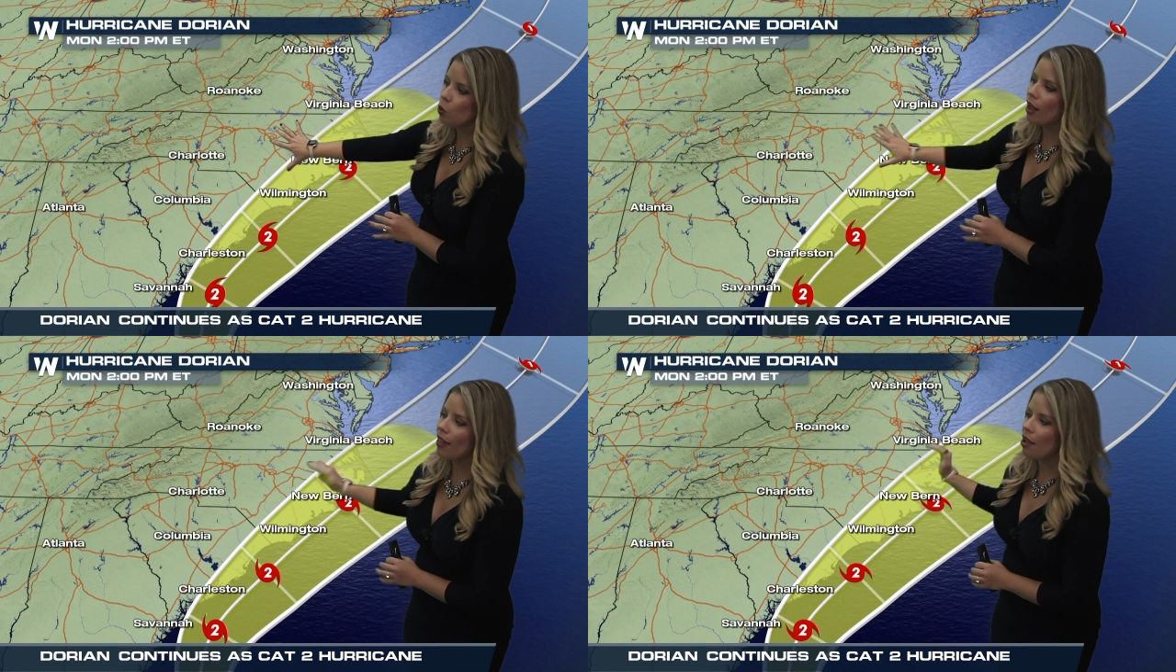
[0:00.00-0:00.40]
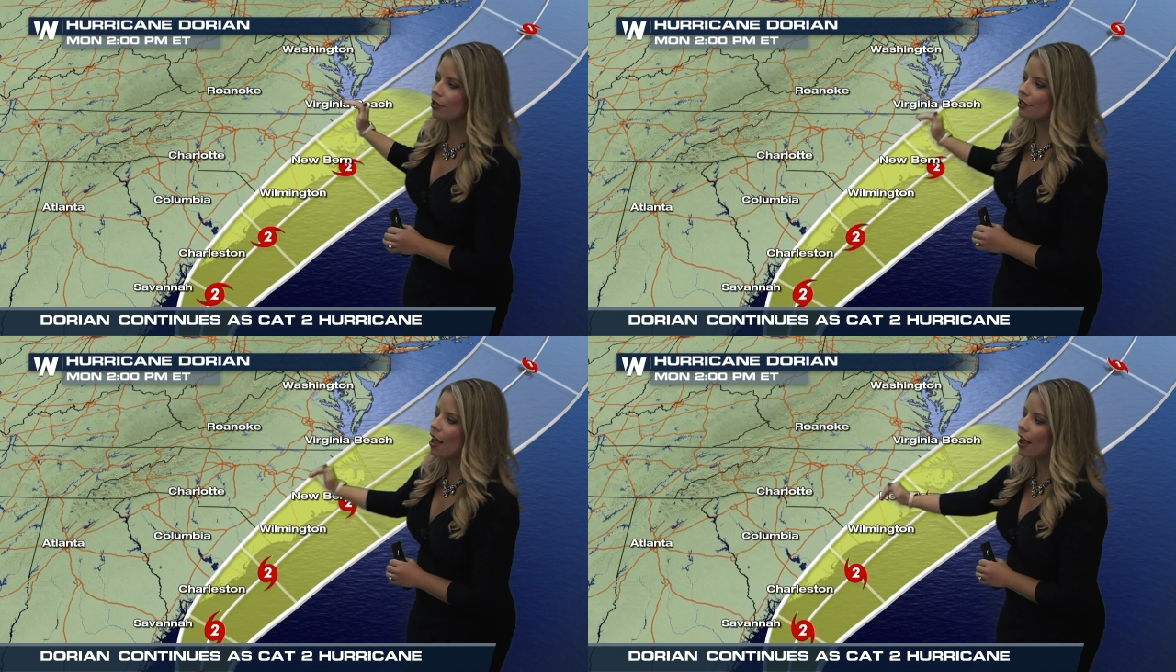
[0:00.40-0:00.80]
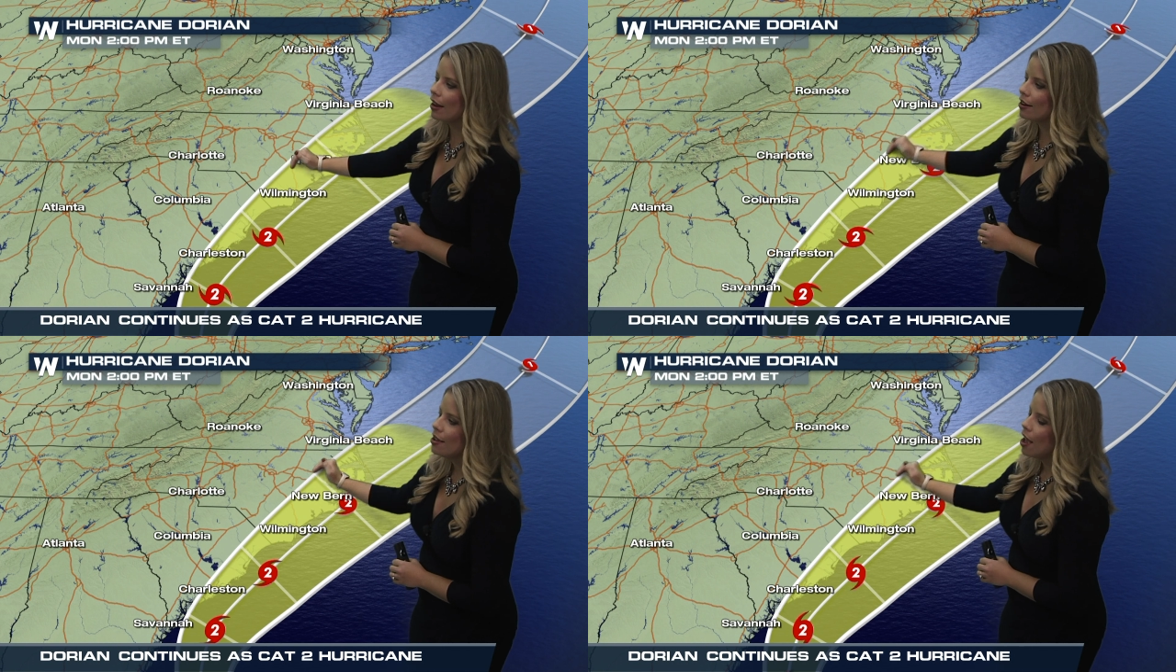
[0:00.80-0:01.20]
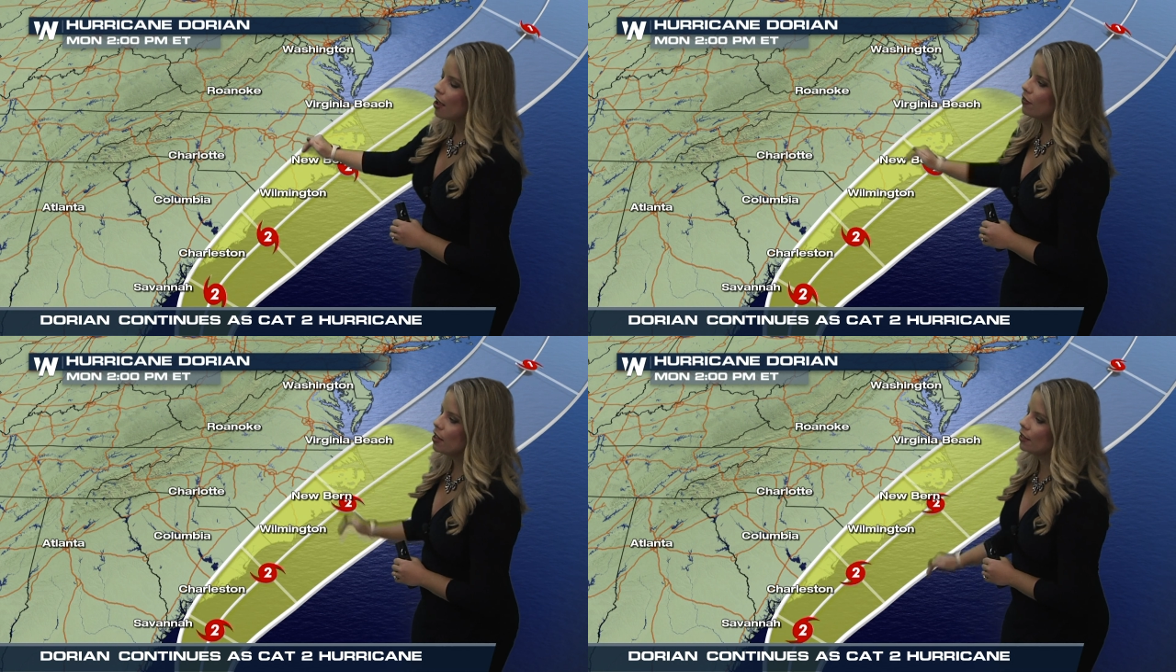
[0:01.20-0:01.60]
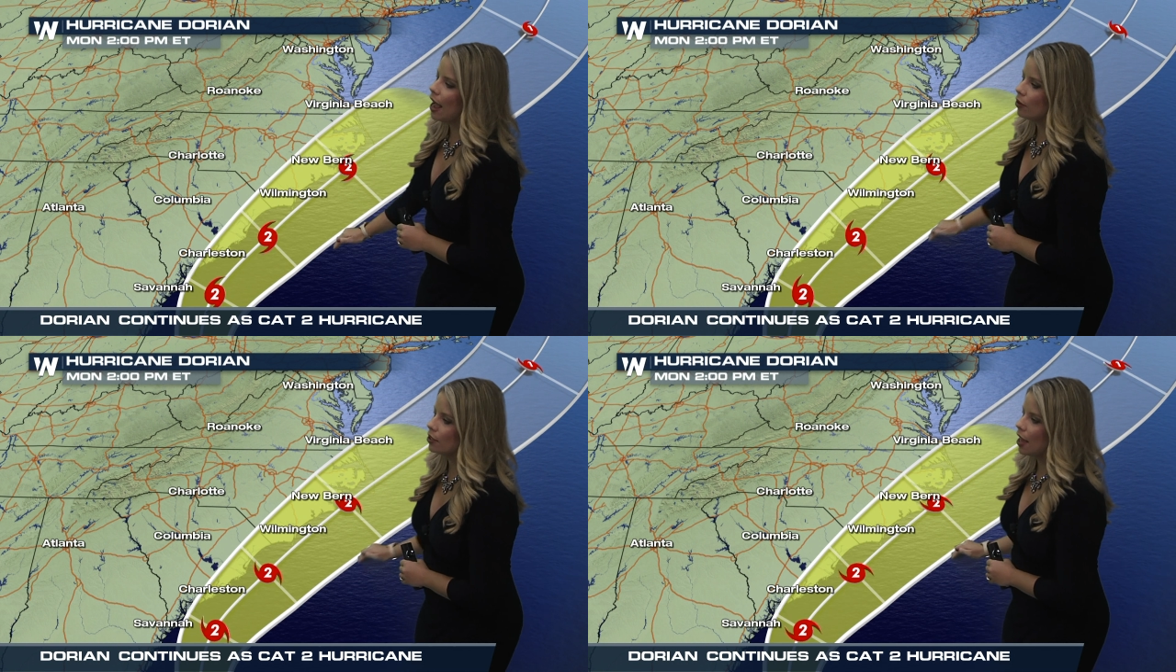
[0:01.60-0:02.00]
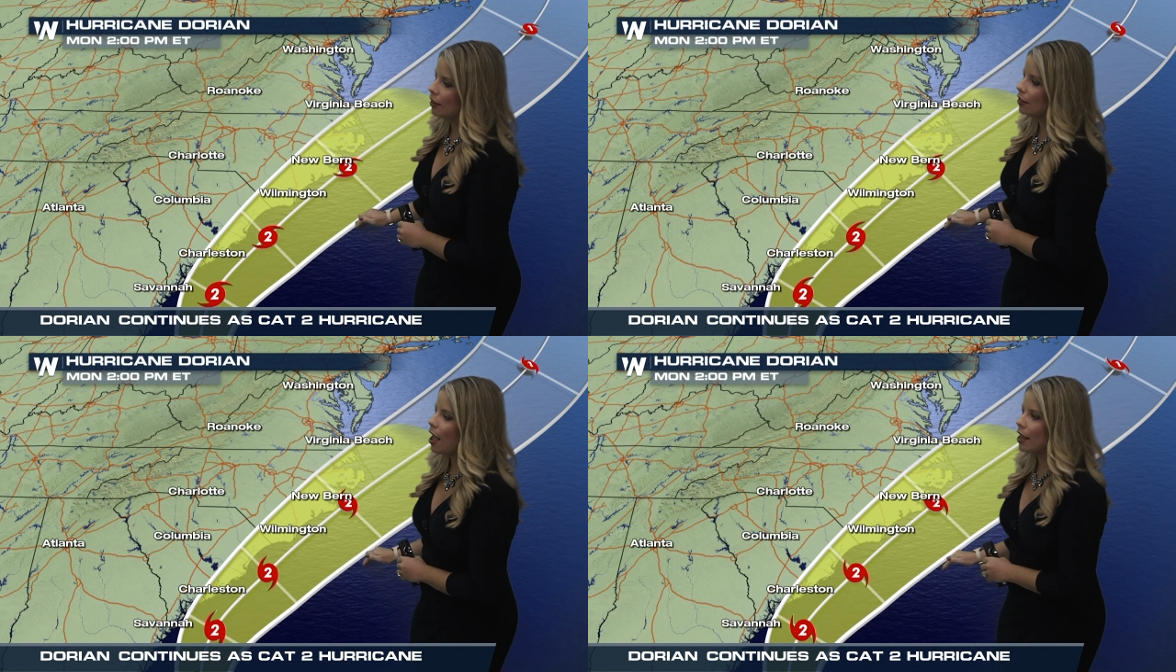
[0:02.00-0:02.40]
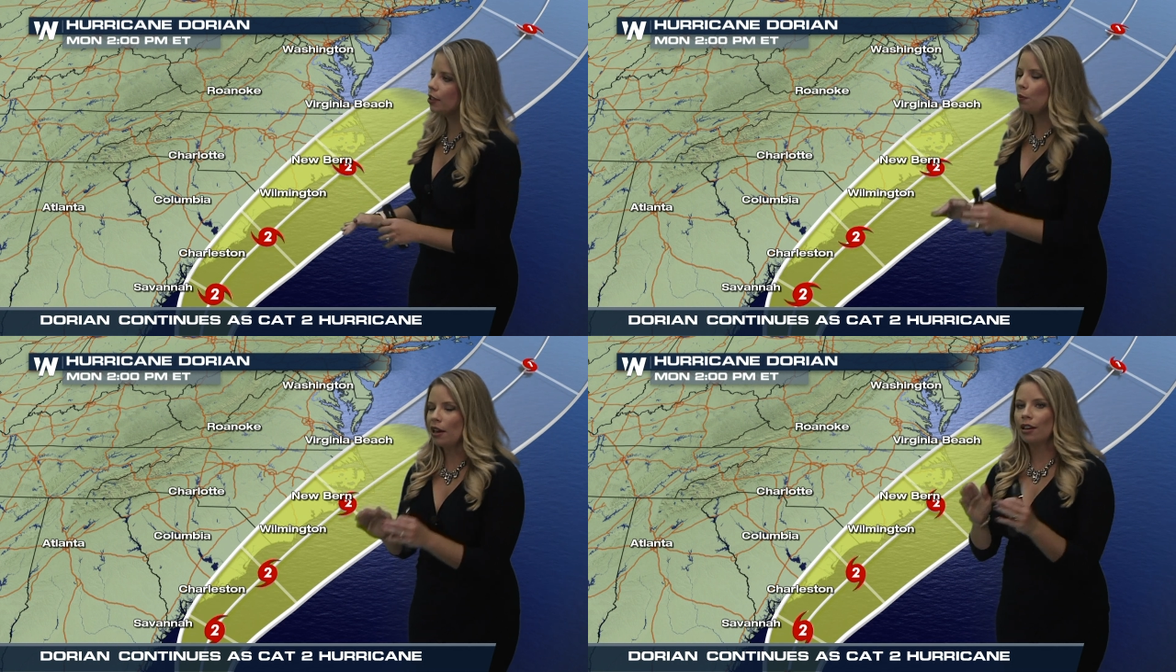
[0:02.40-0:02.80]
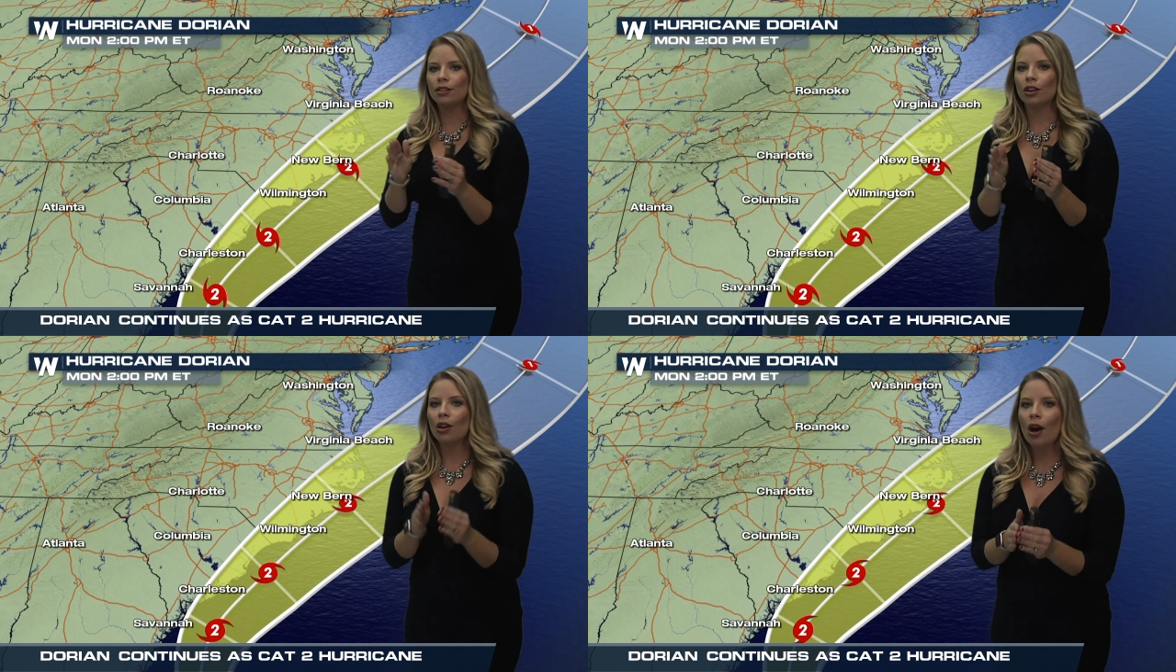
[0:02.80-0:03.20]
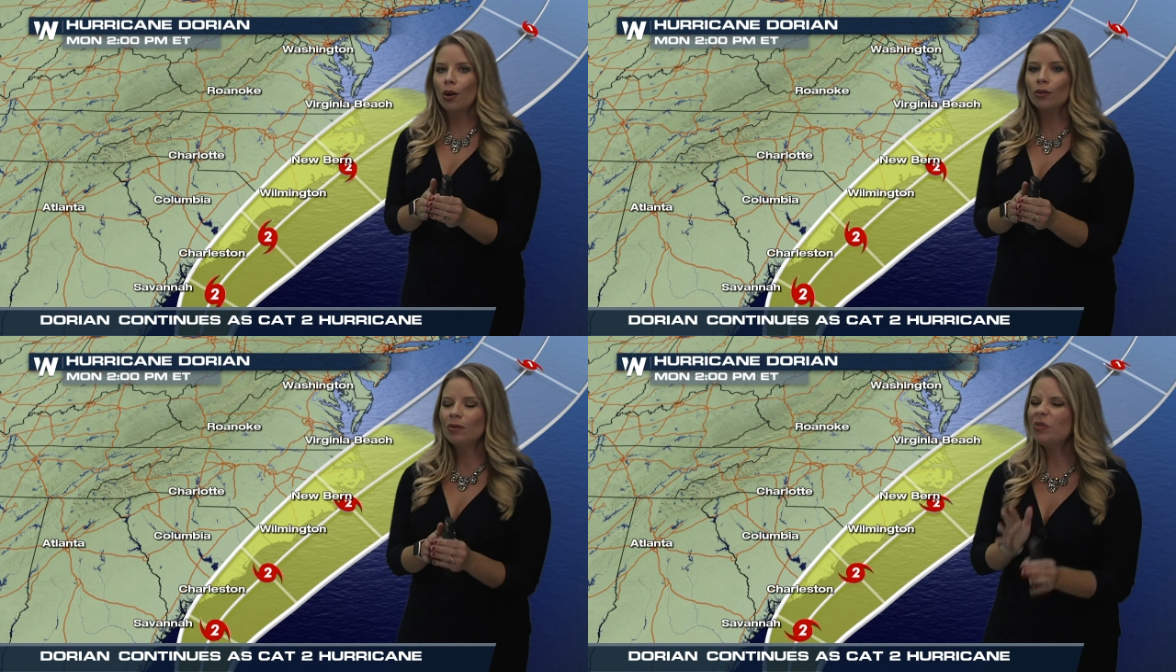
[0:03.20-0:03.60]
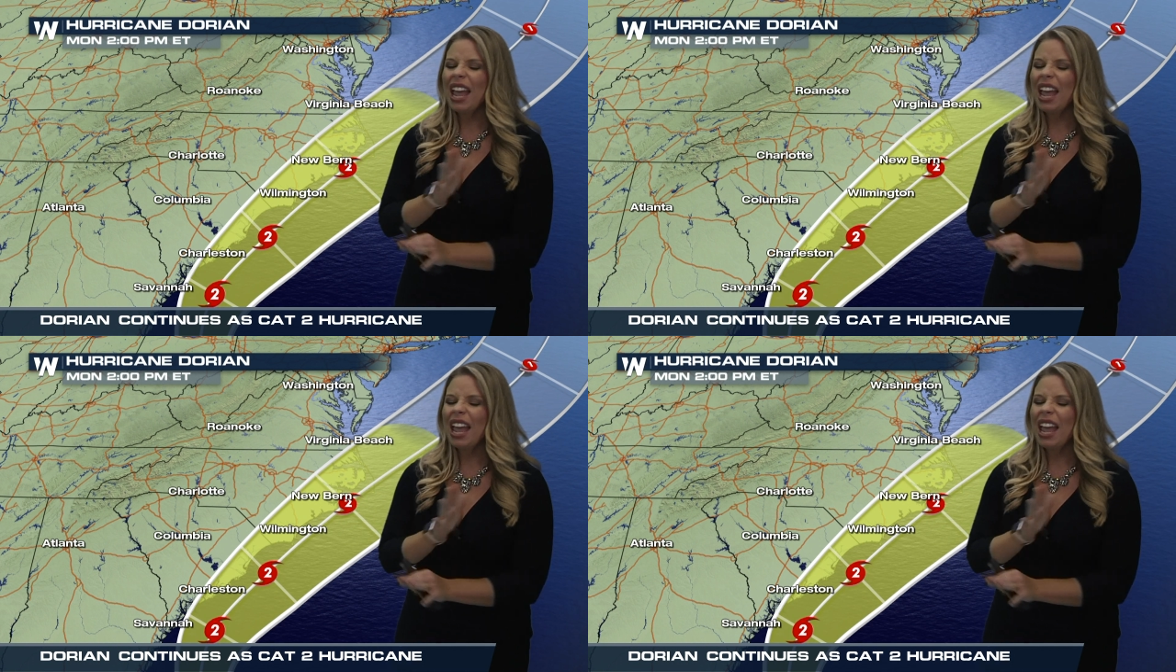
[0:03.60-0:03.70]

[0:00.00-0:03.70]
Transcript: well outside of these outside lines because the cone